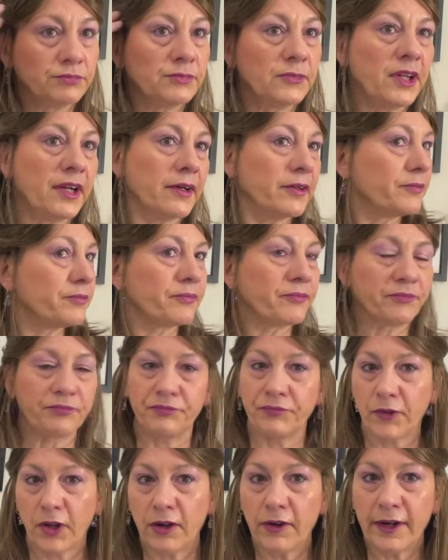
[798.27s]
Yeah,
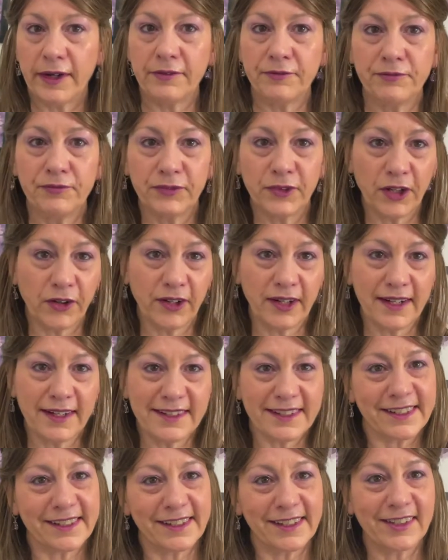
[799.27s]
all right, there it
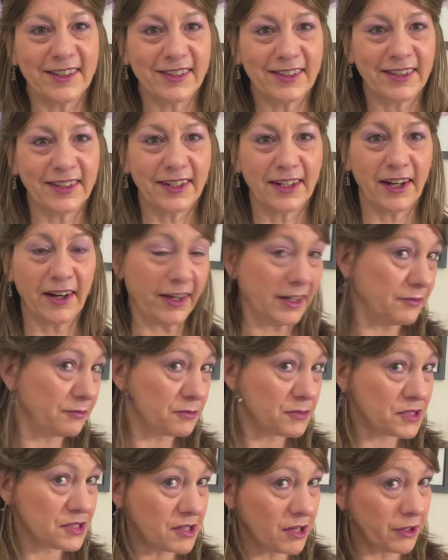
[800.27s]
is. All right,
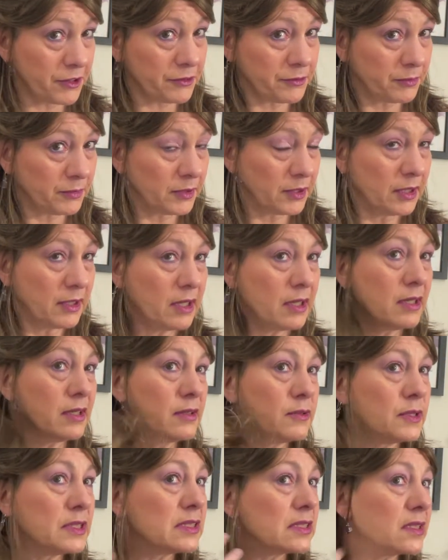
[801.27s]
so
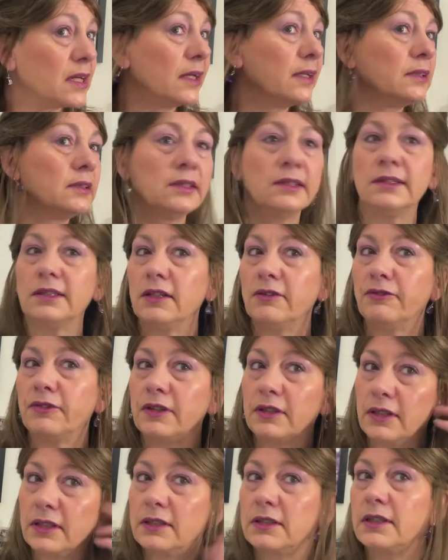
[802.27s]
we styled it
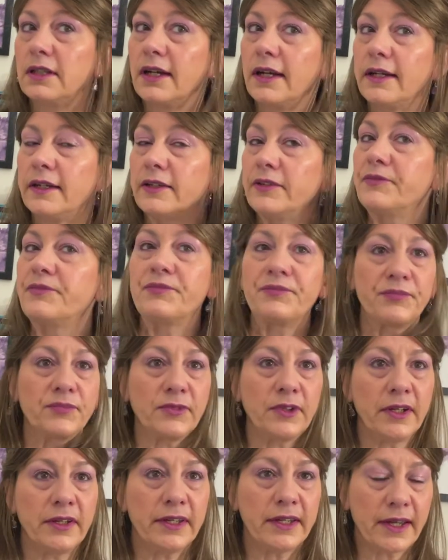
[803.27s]
differently today.
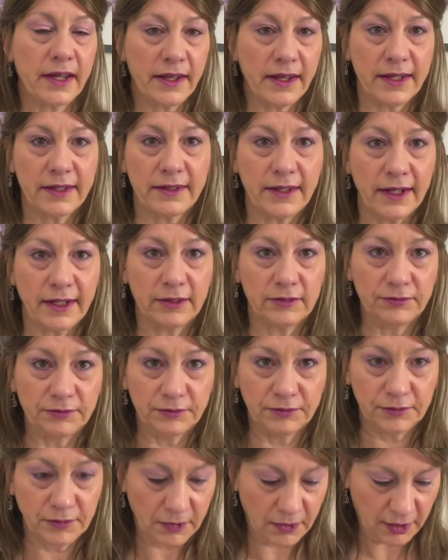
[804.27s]
I think I like that.
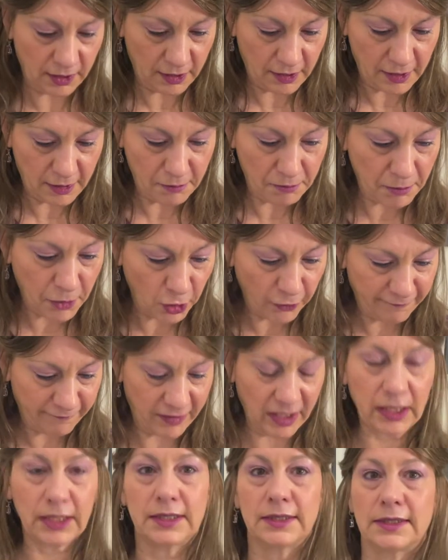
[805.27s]

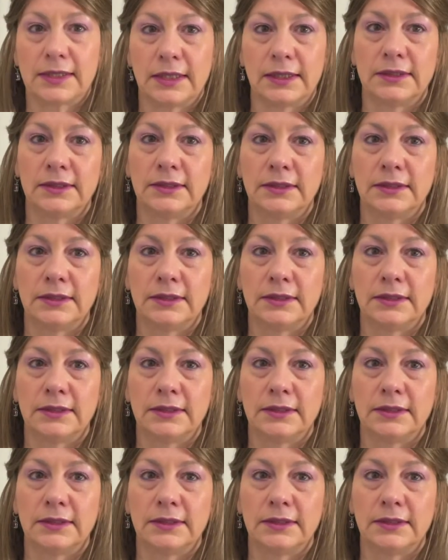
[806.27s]
Perfect.